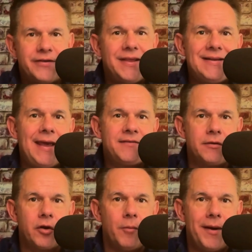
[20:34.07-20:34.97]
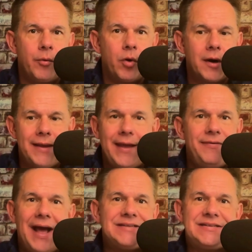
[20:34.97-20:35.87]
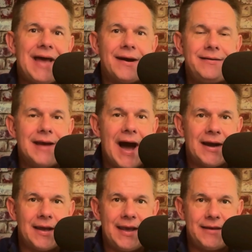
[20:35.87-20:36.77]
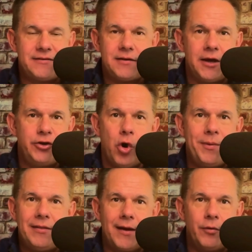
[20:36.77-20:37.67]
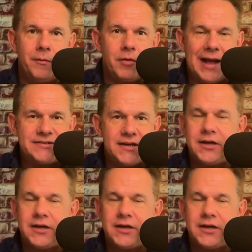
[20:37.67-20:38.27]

So that takes a little bit of work, and that's not a knock against Adobe Lightroom Classic,